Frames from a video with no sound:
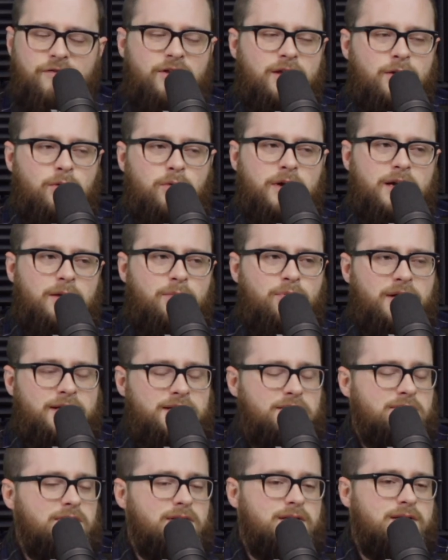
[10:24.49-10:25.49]
feel like we'll get a
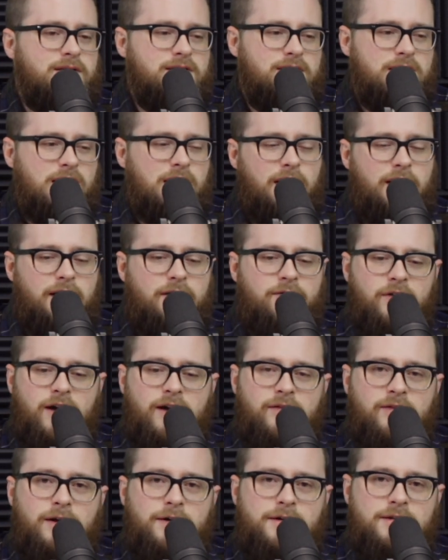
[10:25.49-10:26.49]
press release in like
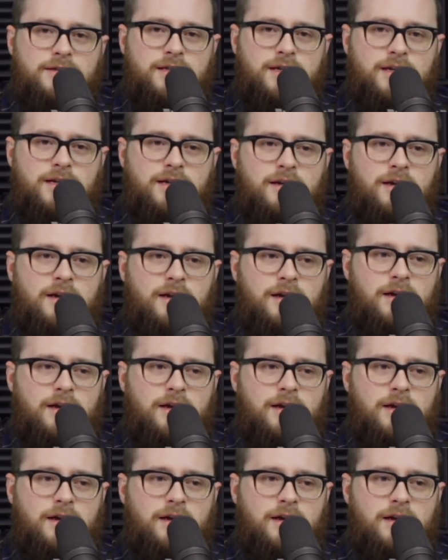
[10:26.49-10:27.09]
five hours saying,